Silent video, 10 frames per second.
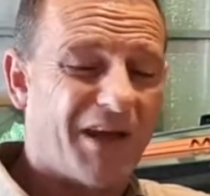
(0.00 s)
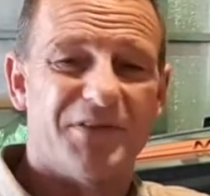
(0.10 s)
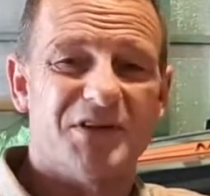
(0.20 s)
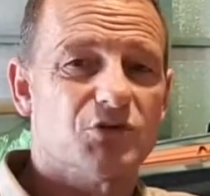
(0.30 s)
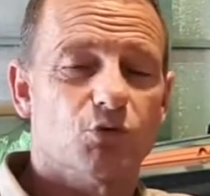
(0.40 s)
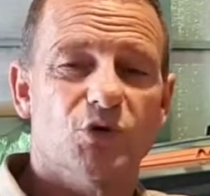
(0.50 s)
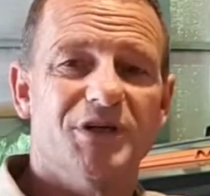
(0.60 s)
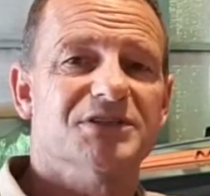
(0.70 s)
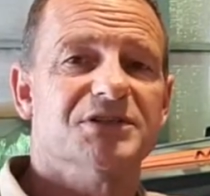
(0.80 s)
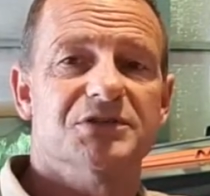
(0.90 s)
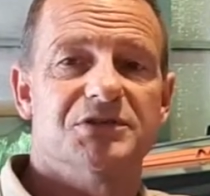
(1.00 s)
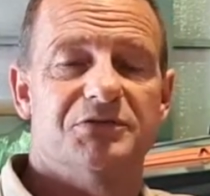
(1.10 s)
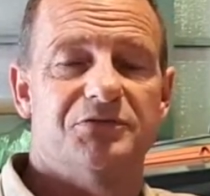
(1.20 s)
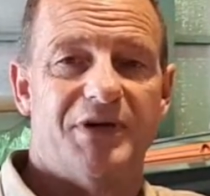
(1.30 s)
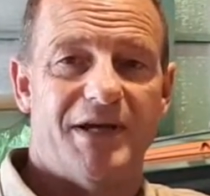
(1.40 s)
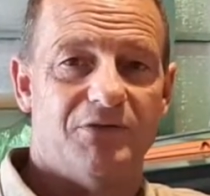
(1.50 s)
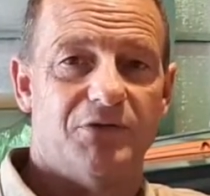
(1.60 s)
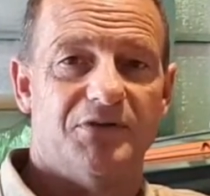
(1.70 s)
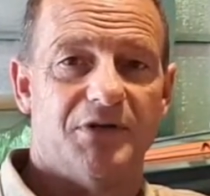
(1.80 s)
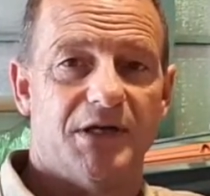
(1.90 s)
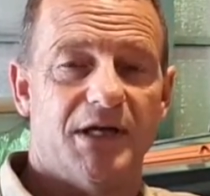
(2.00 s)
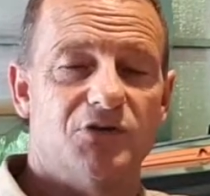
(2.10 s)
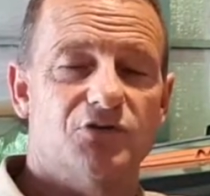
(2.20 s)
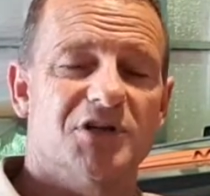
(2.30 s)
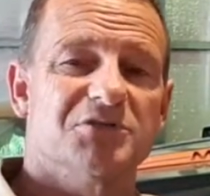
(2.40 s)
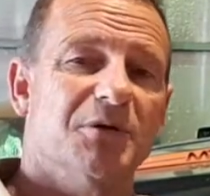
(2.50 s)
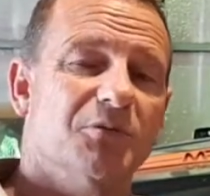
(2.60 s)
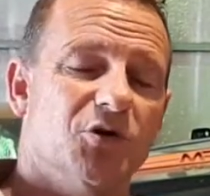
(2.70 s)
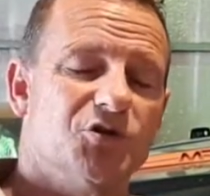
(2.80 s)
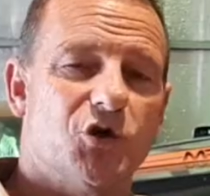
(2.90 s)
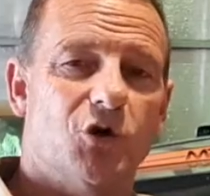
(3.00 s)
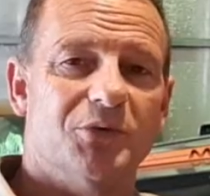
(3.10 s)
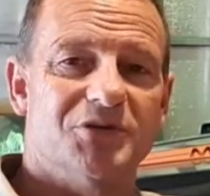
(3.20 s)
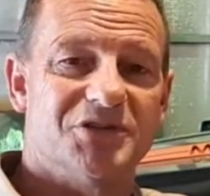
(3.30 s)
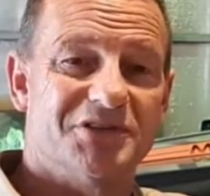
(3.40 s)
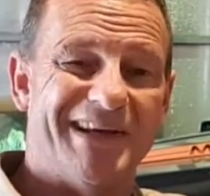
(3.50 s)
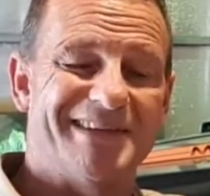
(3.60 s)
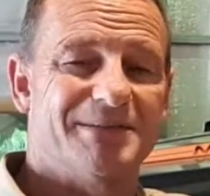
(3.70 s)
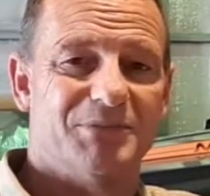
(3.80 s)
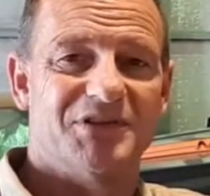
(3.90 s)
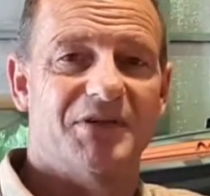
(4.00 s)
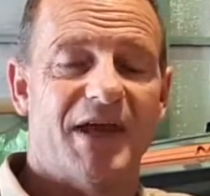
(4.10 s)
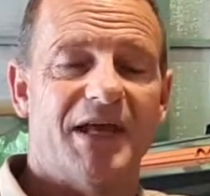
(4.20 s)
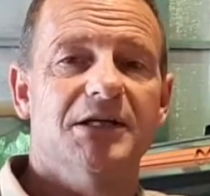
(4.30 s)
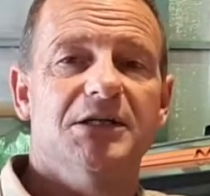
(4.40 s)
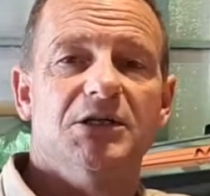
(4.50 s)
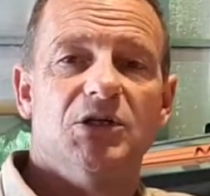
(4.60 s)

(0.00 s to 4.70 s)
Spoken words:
There's reasons for everything, and trust me, my job is a testament to that.